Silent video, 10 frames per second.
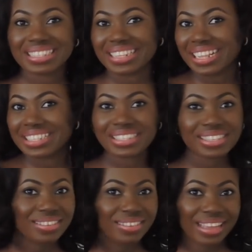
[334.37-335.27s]
till i
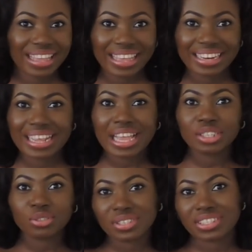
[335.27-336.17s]
see you again
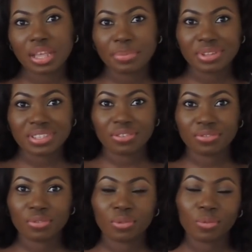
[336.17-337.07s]
do stay
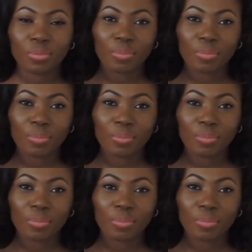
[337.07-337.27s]
beautiful